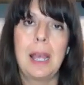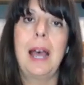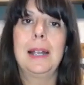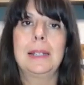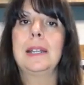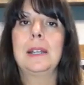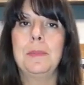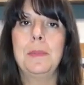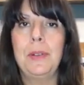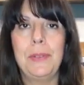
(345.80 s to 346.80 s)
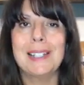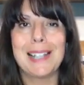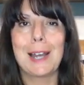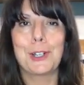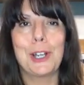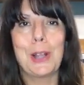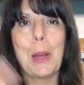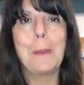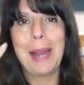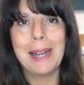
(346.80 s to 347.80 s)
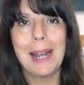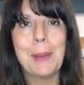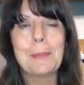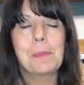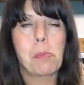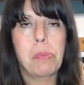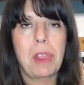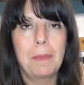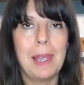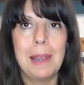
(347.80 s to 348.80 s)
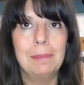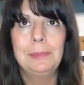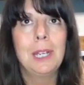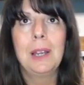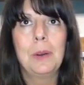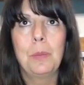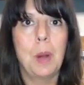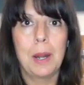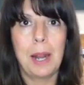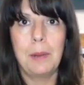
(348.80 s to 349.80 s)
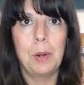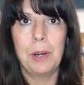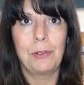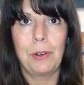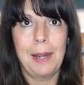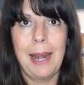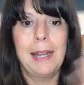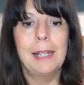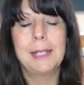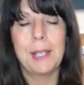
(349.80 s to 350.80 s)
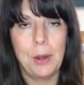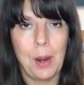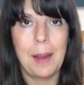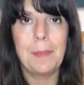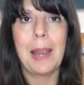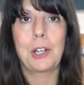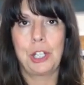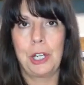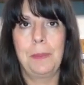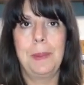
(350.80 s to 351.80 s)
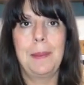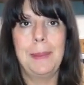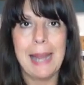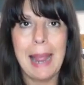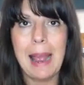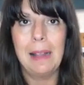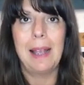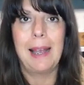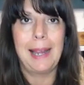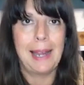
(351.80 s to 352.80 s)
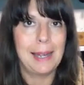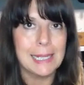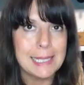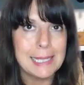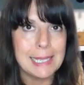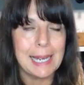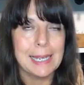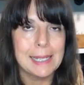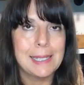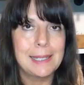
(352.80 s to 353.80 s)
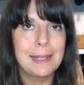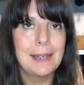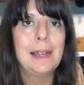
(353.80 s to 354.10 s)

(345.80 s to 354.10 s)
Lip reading: the heart-centered movie is actually a lot better than what I would have created. So I'm actually going to become an ally and assist